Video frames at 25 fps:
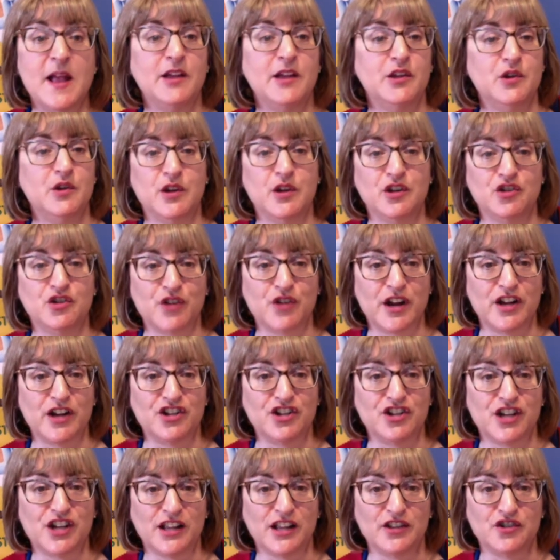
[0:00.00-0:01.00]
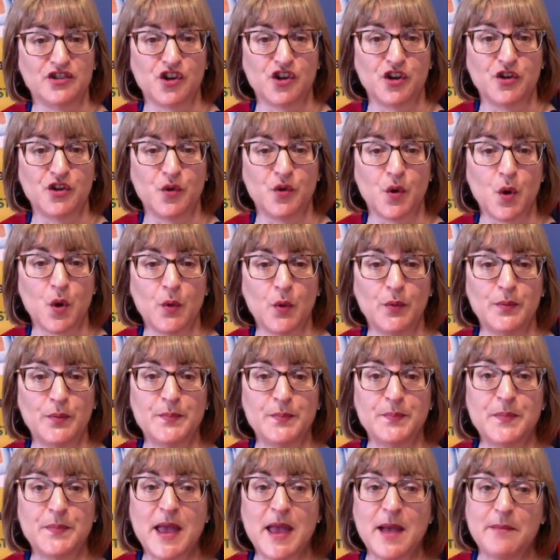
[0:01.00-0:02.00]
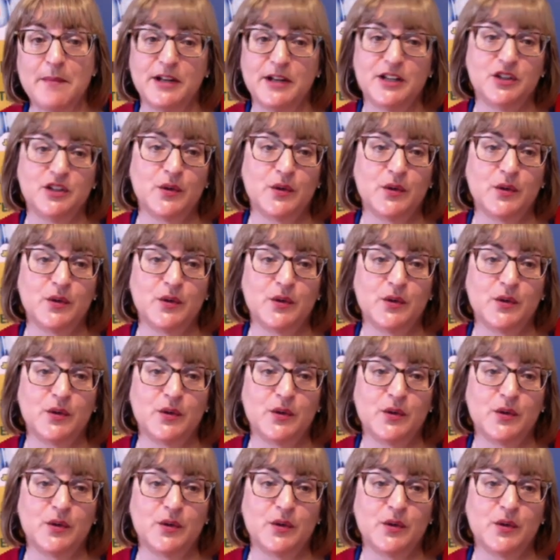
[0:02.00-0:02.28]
You can try a challenge on your own, but it's